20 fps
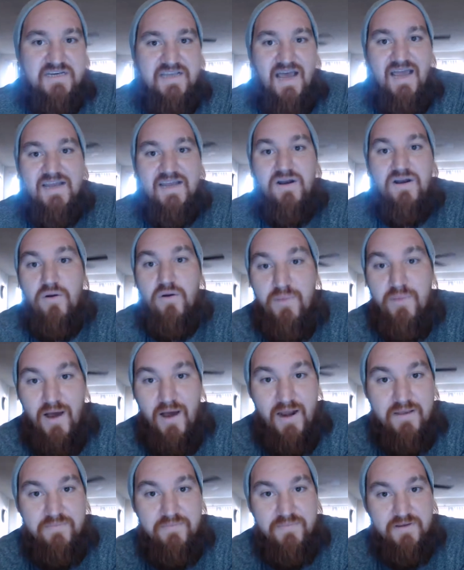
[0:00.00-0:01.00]
diet are
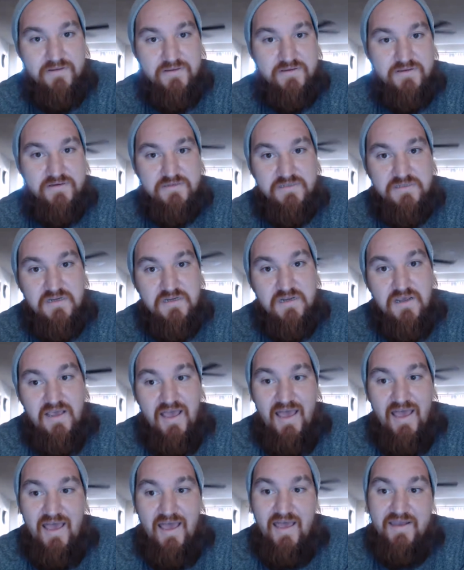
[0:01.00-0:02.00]
bodybuilders
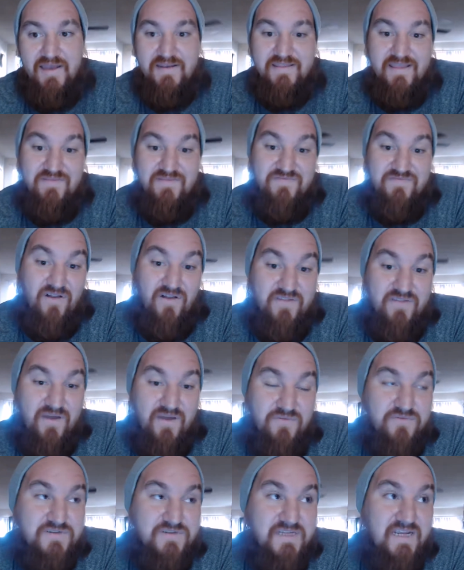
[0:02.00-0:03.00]
and they follow
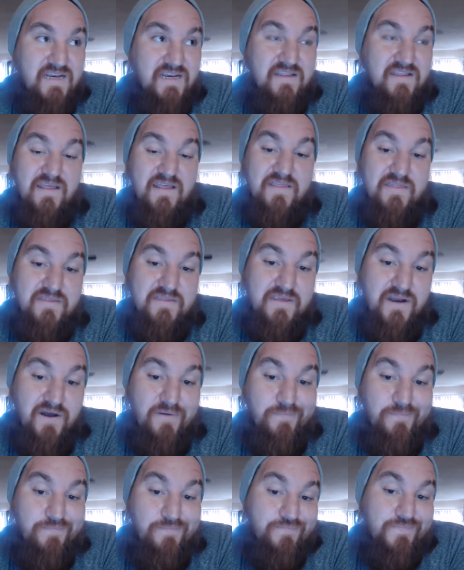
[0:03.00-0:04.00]
that routine and then you
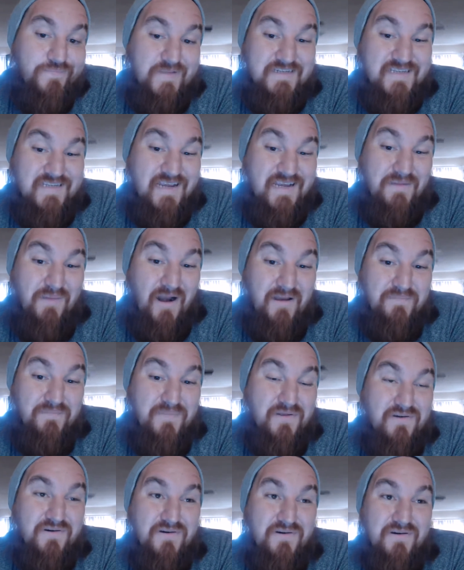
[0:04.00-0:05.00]
know it's like a
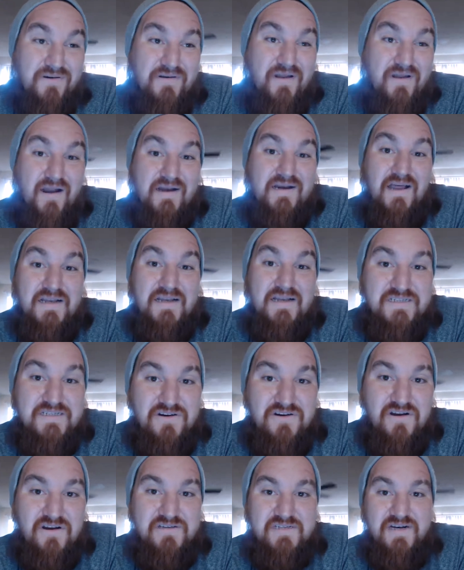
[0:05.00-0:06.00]
bodybuilder not acknowledging
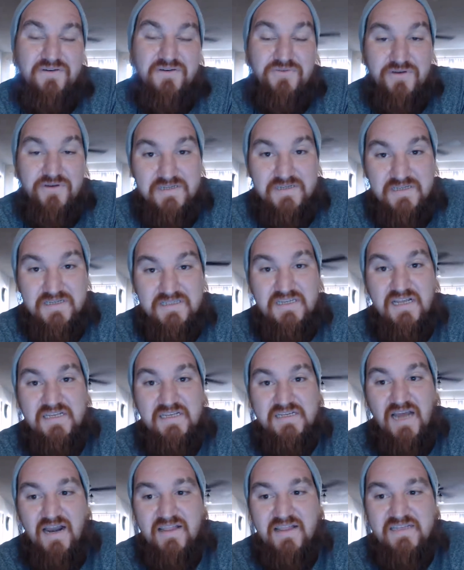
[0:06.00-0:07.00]
they're on steroids it's,
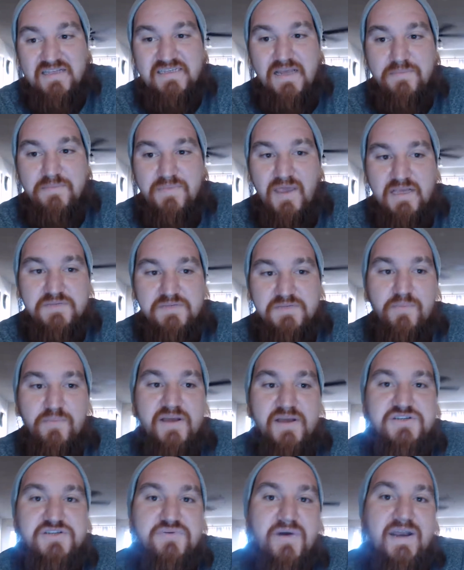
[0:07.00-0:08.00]
it's kind of the same thing it's
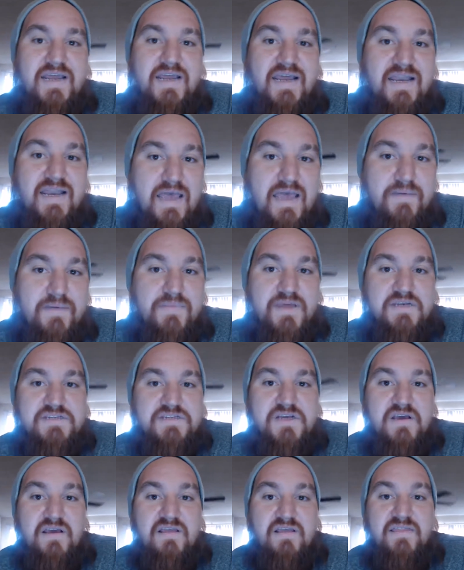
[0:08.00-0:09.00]
perpetuating an
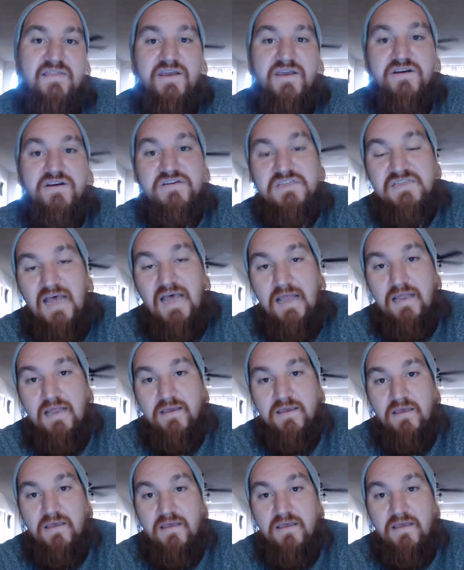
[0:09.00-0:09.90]
image that you're selling